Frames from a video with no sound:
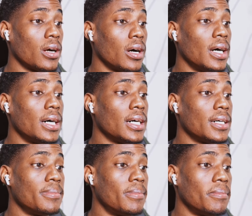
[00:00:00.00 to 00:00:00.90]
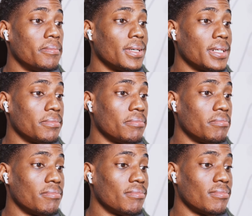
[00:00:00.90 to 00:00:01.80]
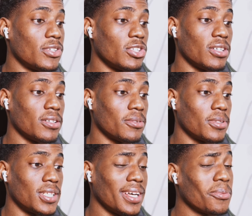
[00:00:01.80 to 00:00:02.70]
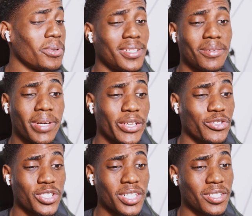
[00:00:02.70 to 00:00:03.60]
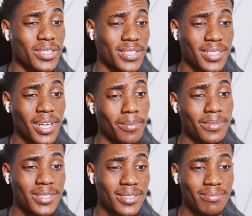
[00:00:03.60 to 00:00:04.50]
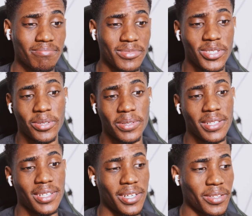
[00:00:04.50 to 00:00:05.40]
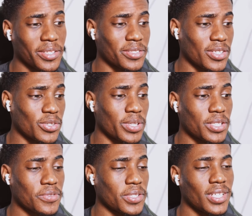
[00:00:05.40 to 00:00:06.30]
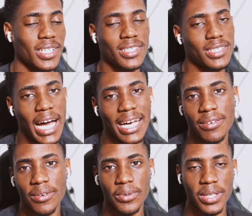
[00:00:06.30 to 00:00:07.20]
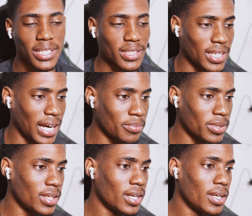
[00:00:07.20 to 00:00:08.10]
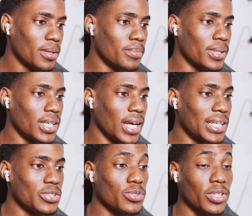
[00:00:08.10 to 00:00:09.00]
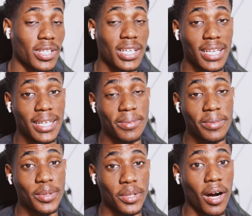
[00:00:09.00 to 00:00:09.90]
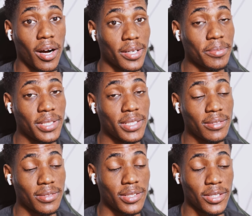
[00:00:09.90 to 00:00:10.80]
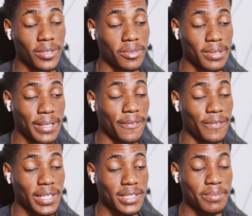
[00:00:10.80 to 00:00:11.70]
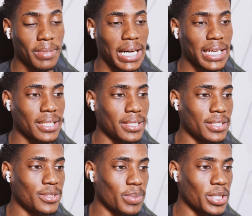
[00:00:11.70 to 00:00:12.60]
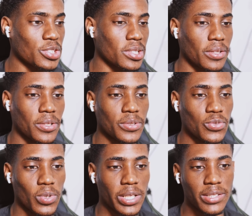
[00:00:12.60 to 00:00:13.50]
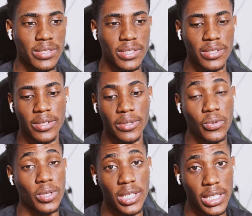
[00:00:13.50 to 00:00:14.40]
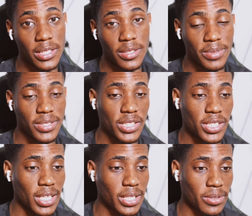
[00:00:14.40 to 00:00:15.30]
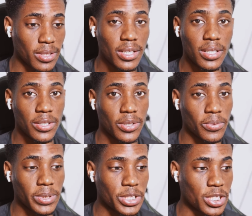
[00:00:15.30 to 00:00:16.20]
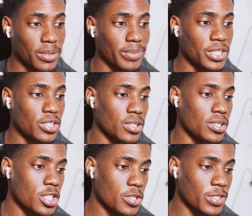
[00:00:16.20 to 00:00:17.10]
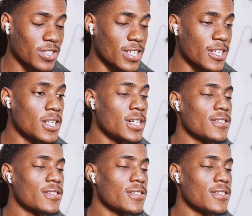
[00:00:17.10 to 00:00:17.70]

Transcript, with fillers: Um, but... you know, the day when major changes comes, you know, in the healthcare situation for the United States, I don't know when that's going to happen, but I do know that a lot of people are being, you know, affected by it, especially those ones, you know, who are not in a position like, you know, what she mentioned she was in.